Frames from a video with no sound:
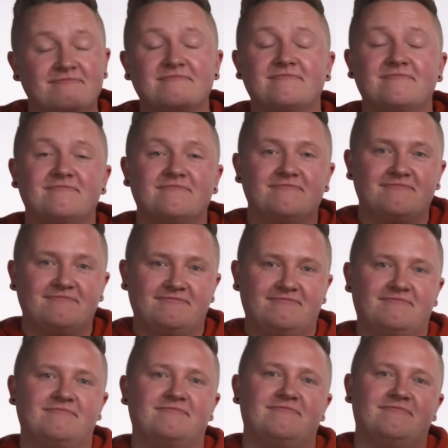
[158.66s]

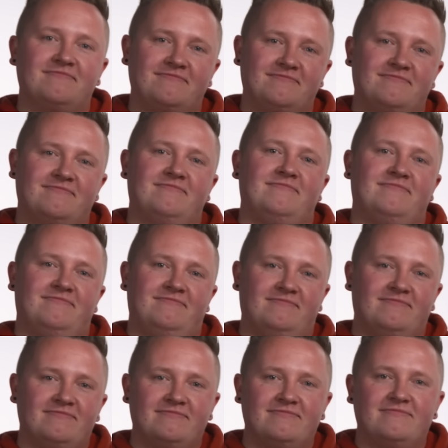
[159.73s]

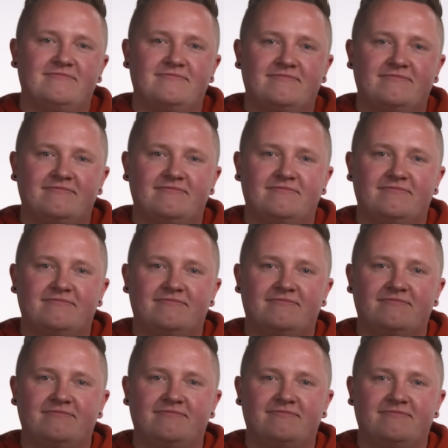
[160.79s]

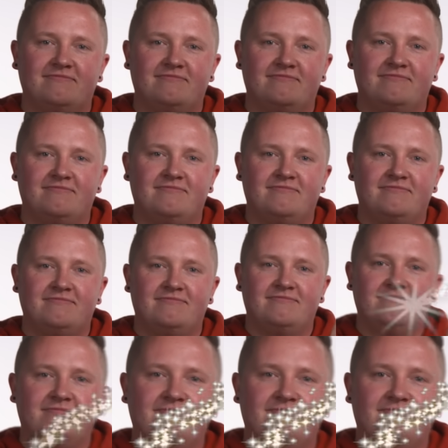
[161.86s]
(silent)